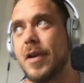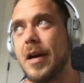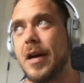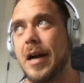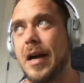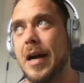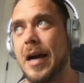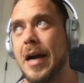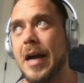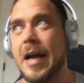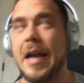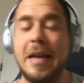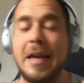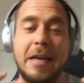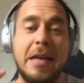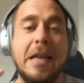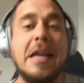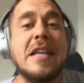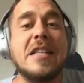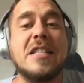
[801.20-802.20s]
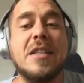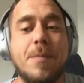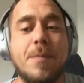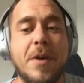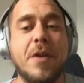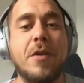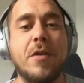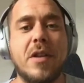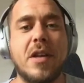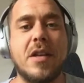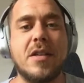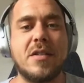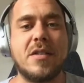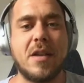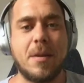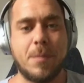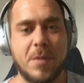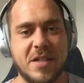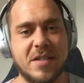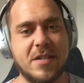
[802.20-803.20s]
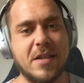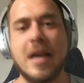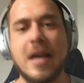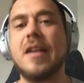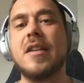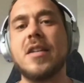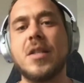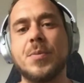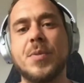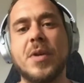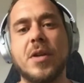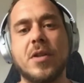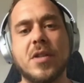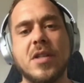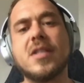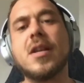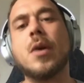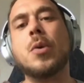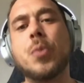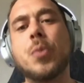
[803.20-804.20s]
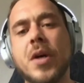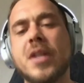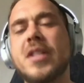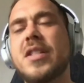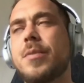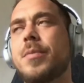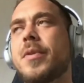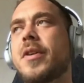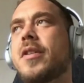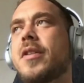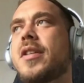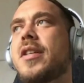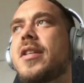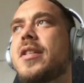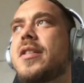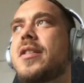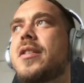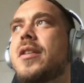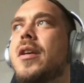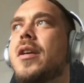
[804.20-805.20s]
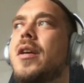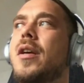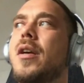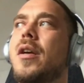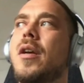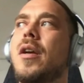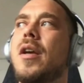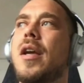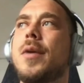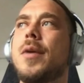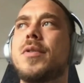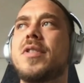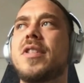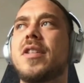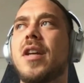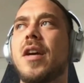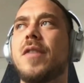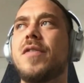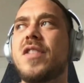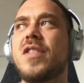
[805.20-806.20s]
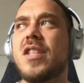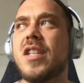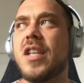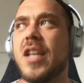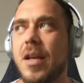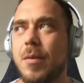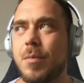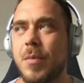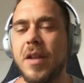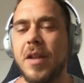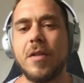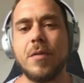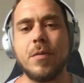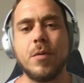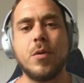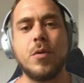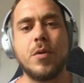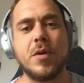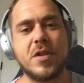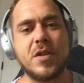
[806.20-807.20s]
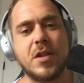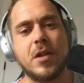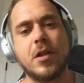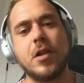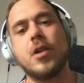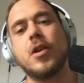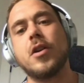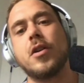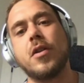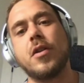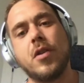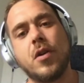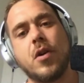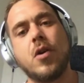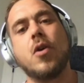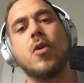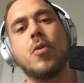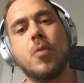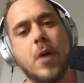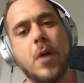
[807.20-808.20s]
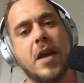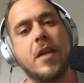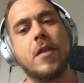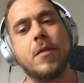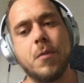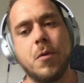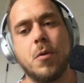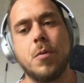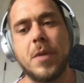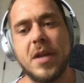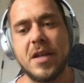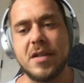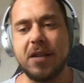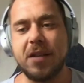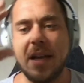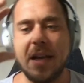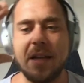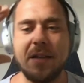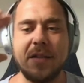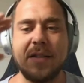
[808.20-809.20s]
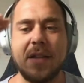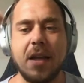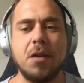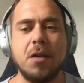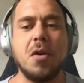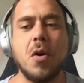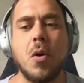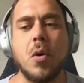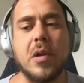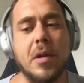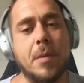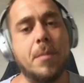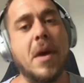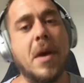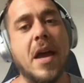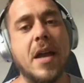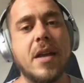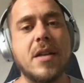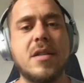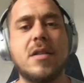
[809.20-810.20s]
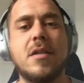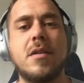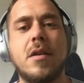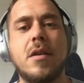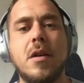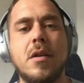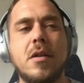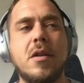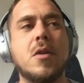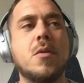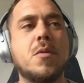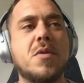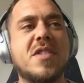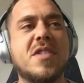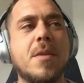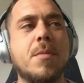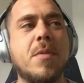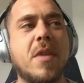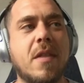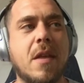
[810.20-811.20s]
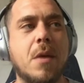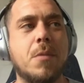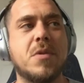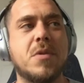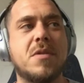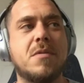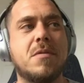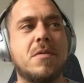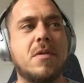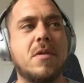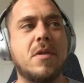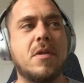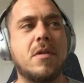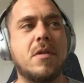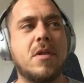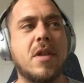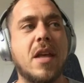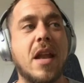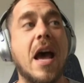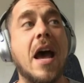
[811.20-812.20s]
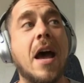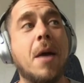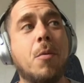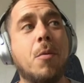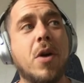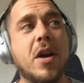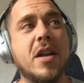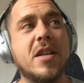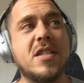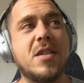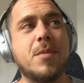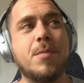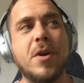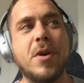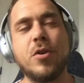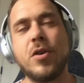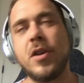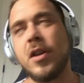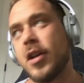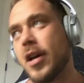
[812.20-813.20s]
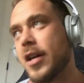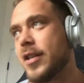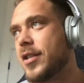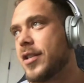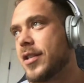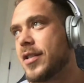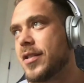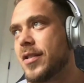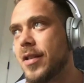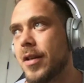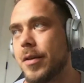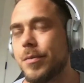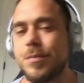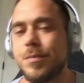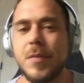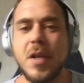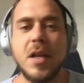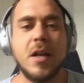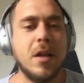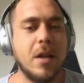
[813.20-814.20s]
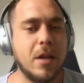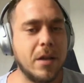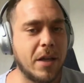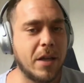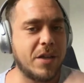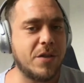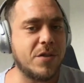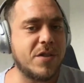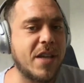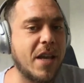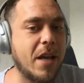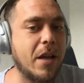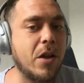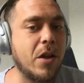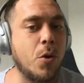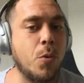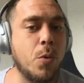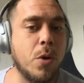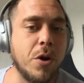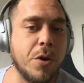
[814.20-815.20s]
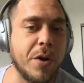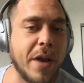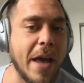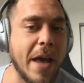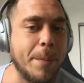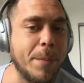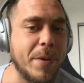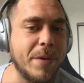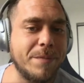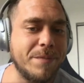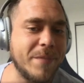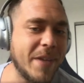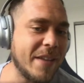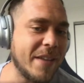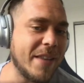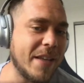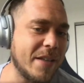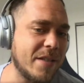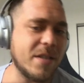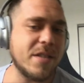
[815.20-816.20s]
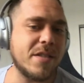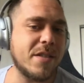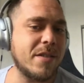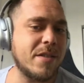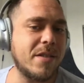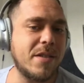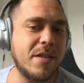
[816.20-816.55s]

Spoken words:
I need to build this, I'm excited to build this, I want to build this, it was enough to get me through and to learn the whole way through because I had this end goal in mind. It was something that I wanted to build, and not just some, like you say, hello world app. Like that doesn't,